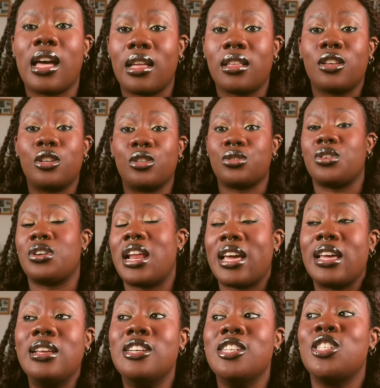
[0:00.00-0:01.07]
and Israel,
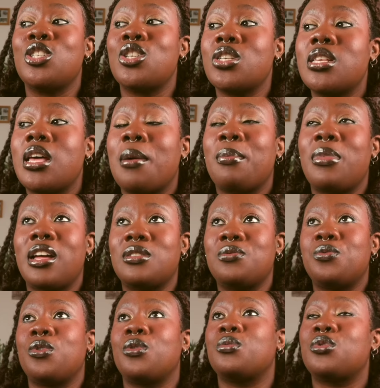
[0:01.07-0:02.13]
like she uses her
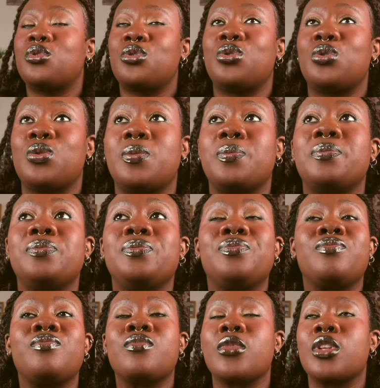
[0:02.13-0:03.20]
platforms to
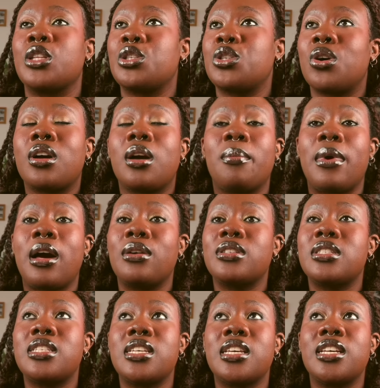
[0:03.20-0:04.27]
talk
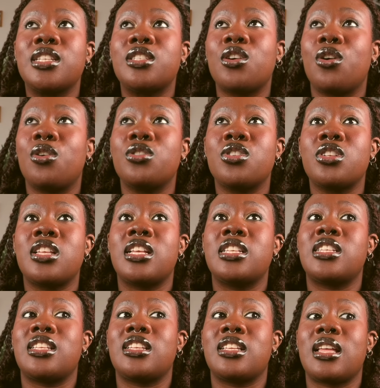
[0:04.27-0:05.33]
about it. Also, there's
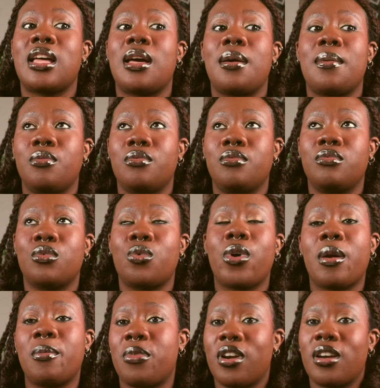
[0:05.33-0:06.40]
another
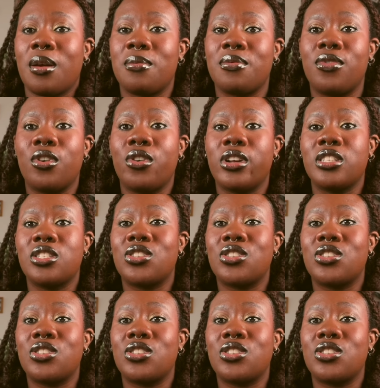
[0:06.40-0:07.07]
queer brand I'm following,